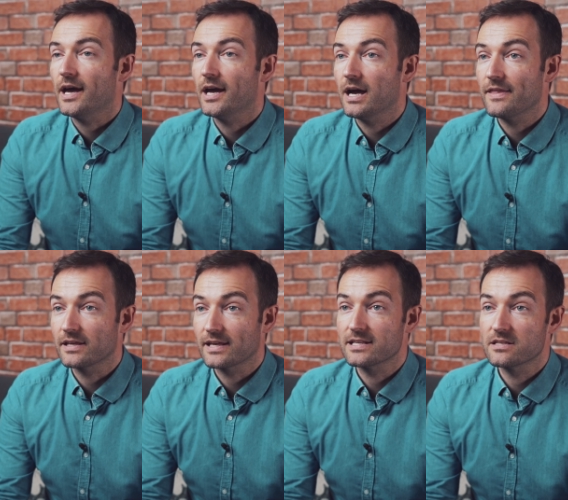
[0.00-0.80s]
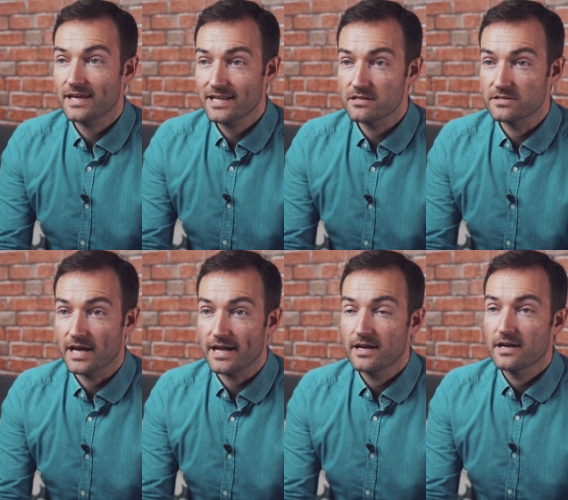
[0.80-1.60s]
Uh, and then get to the end of the
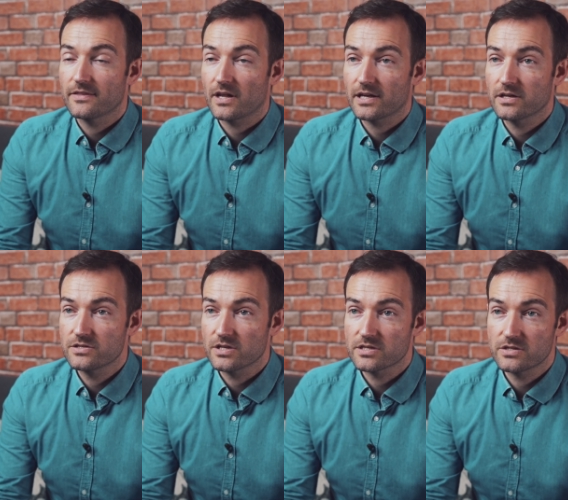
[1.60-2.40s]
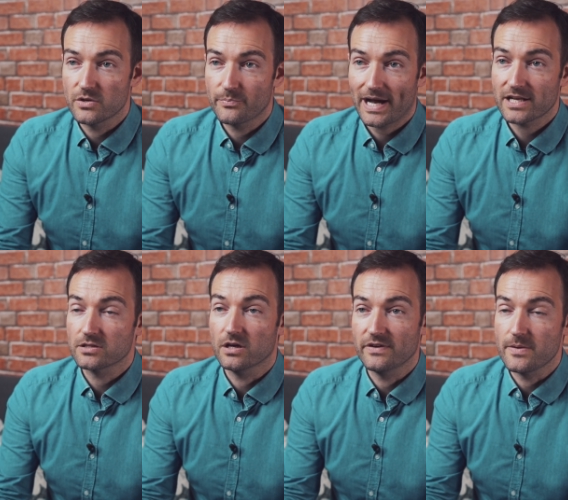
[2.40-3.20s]
day, then I can just do a batch
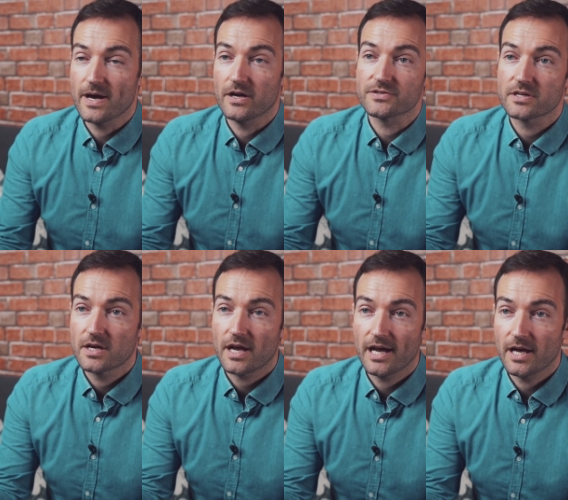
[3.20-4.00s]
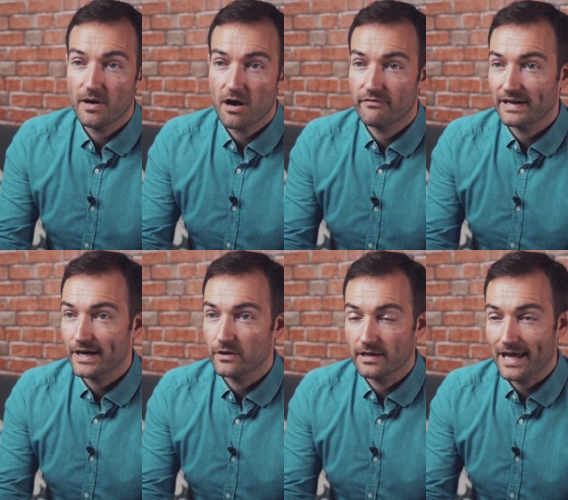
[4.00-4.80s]
lot of emails, uh, half an
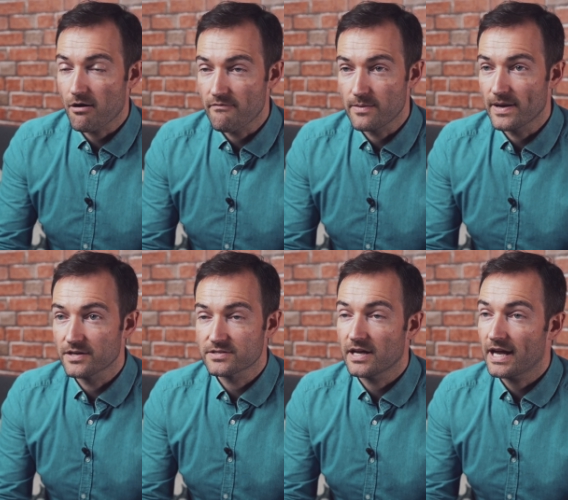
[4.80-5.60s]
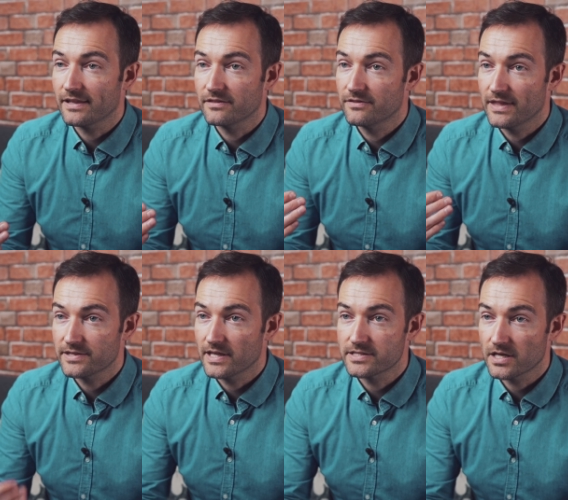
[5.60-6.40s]
hour, an hour of emails, and they're,
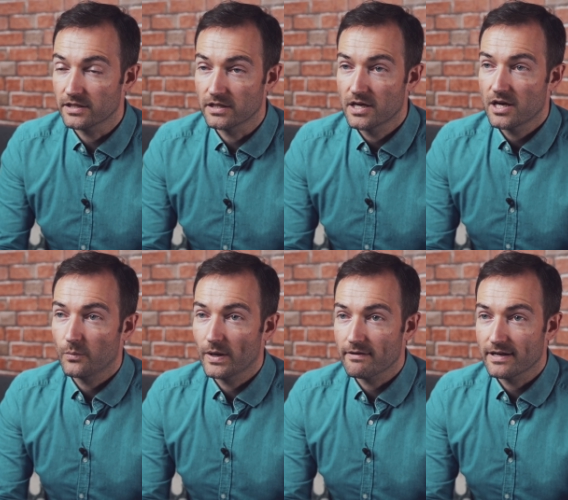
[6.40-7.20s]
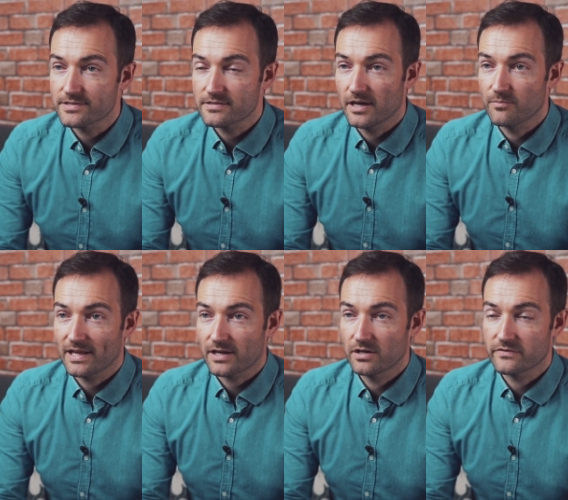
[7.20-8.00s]
they're done. Whereas um,
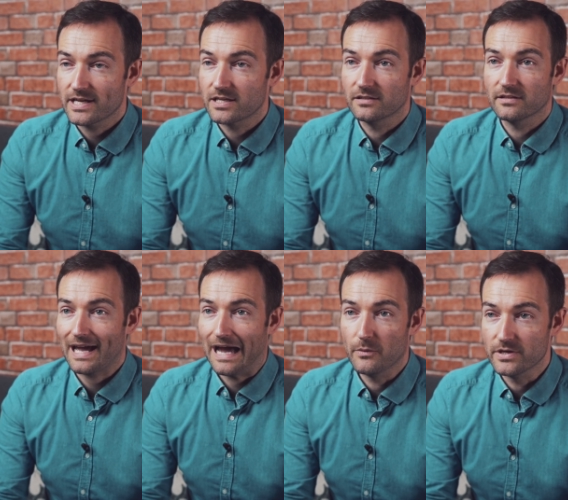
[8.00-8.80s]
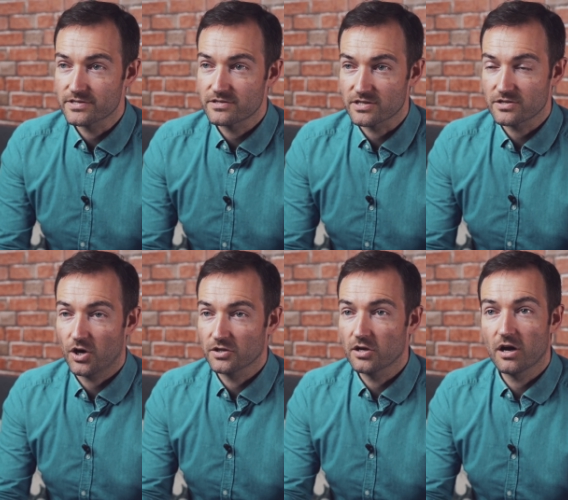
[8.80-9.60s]
that could have taken hours just
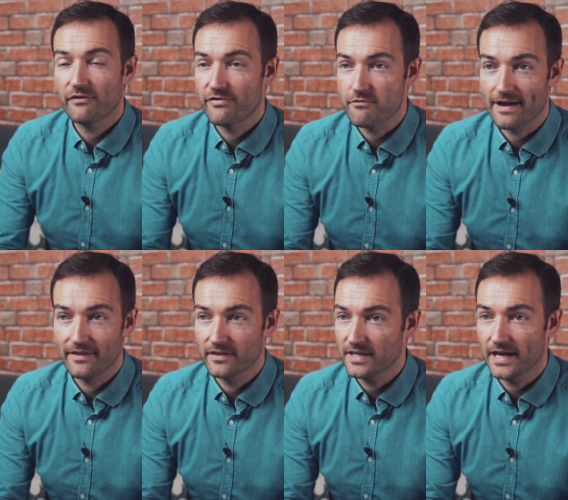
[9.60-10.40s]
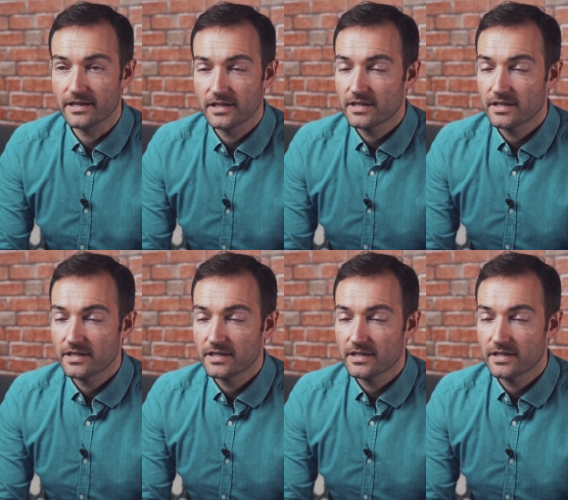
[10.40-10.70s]
on and off throughout the day.